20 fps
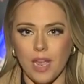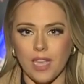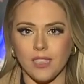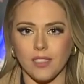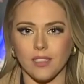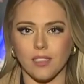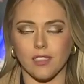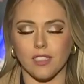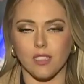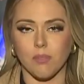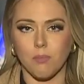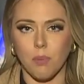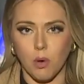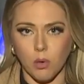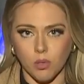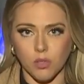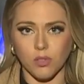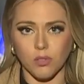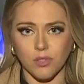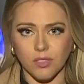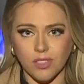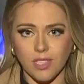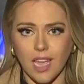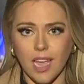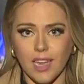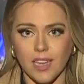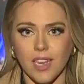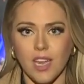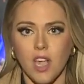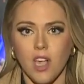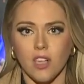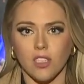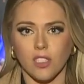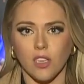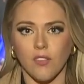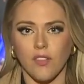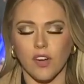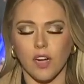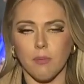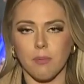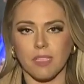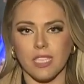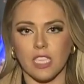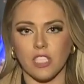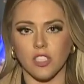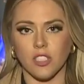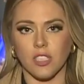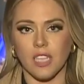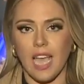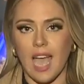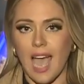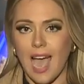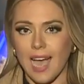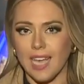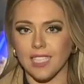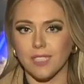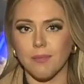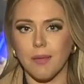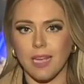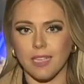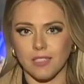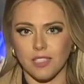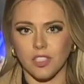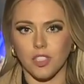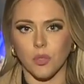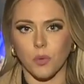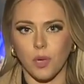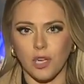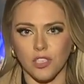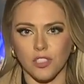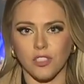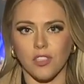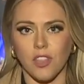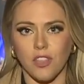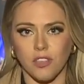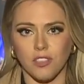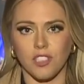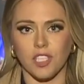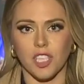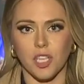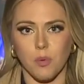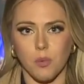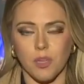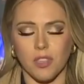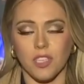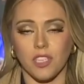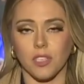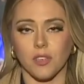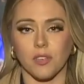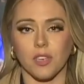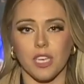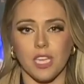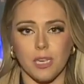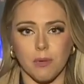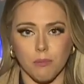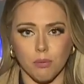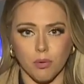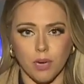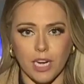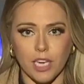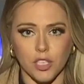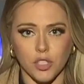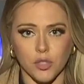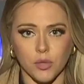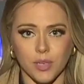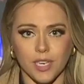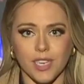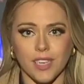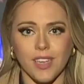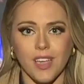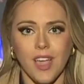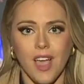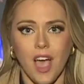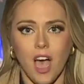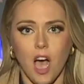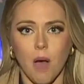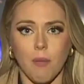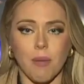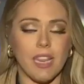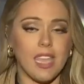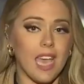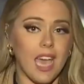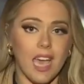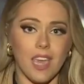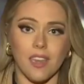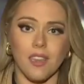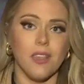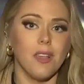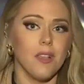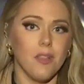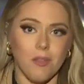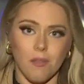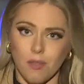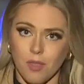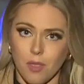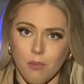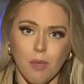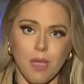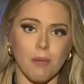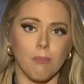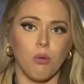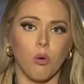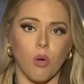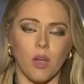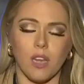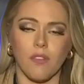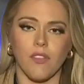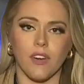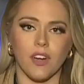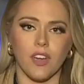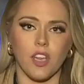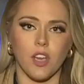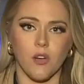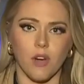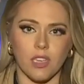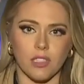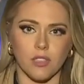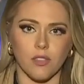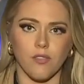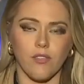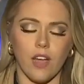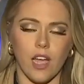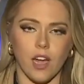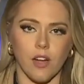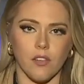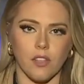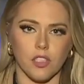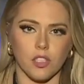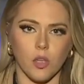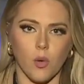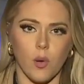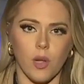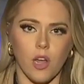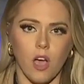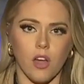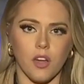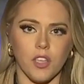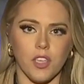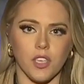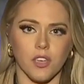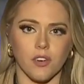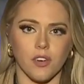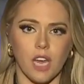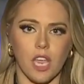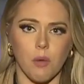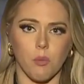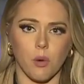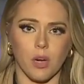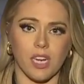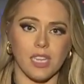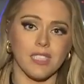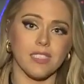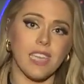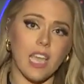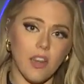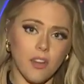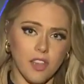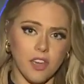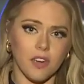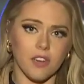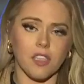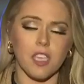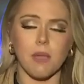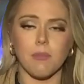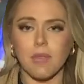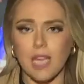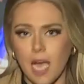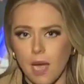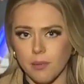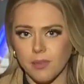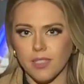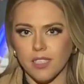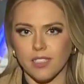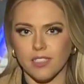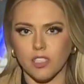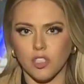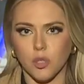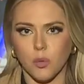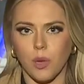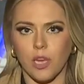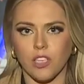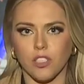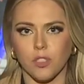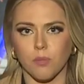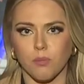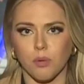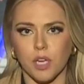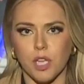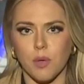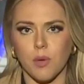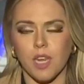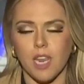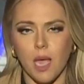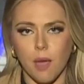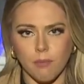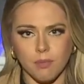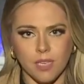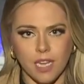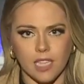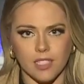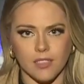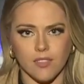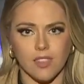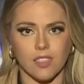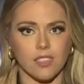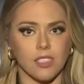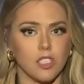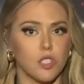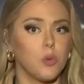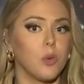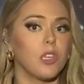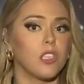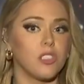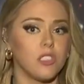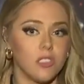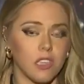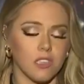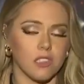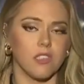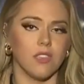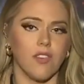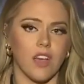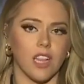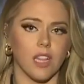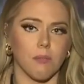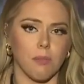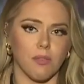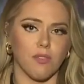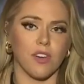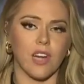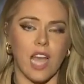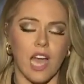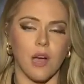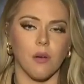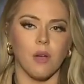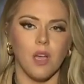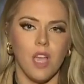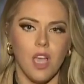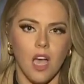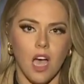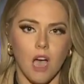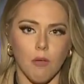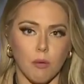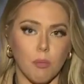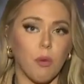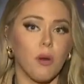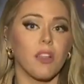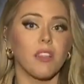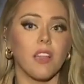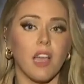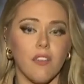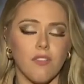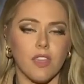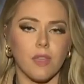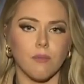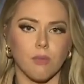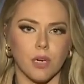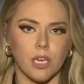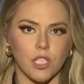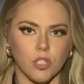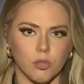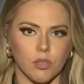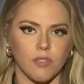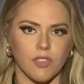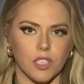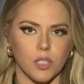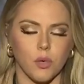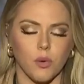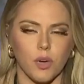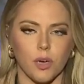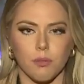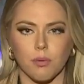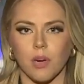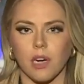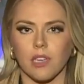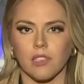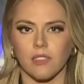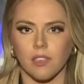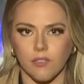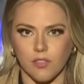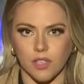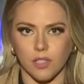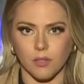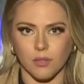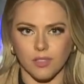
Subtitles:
waste disposal site, so very potentially a hazmat situation that they're dealing with here in Braintree. But again, the main point, very aggressive fire that's going on here. And we're going to stay out here, keep tabs on the situation, bring you any updates if the situation does develop. But for now, reporting live in Braintree, Victoria Price, 7